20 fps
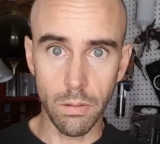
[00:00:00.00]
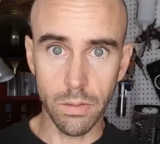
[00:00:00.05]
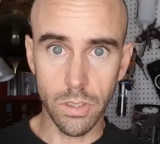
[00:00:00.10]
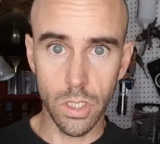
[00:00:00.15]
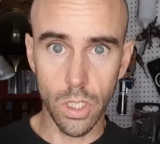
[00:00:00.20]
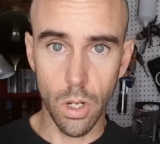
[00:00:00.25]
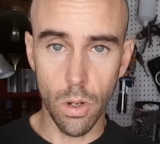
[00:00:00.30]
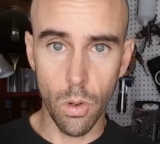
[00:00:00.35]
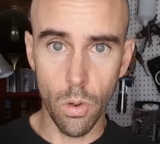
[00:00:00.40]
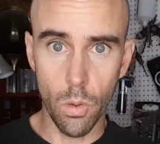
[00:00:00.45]

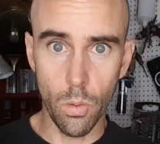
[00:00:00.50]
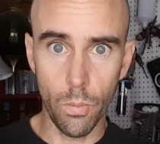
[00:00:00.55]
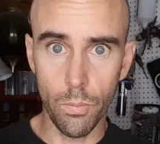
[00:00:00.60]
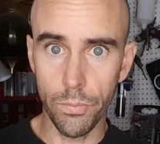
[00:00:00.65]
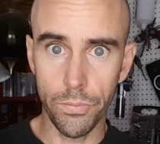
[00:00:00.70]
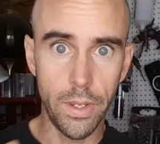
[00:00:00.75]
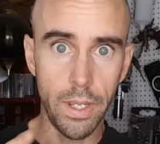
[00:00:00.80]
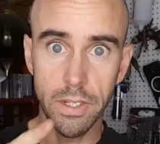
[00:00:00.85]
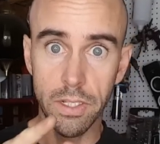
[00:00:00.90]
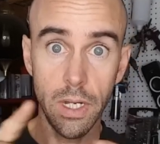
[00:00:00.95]

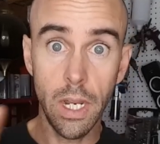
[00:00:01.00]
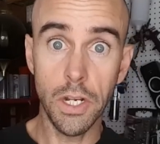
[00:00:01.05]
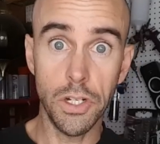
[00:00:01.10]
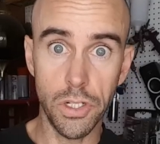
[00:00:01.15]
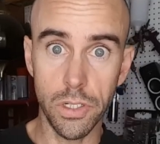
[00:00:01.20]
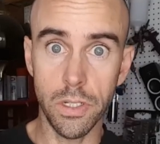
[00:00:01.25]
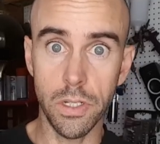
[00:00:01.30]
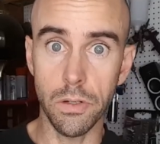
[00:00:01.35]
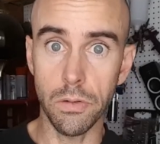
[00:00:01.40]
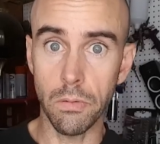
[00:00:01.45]
So it's not
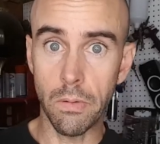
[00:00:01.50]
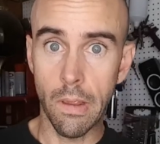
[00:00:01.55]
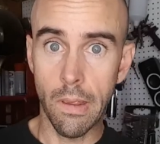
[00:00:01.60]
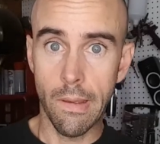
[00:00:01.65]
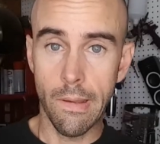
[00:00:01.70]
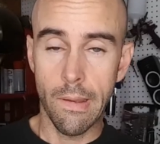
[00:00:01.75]
just you.